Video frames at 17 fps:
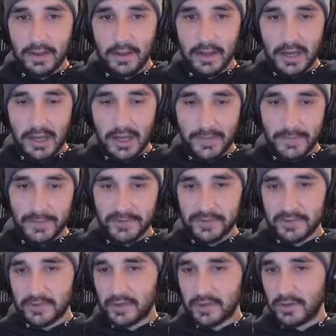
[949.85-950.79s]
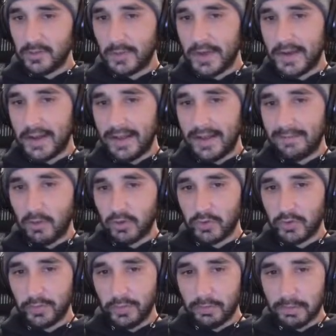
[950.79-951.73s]
This is a good way to have
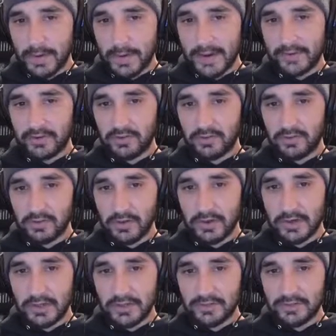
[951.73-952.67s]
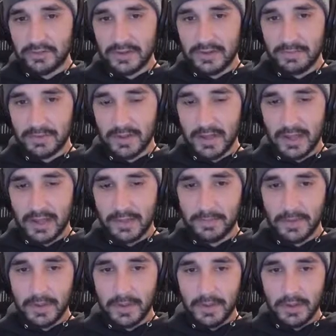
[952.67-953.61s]
multiple branches loaded at the same time.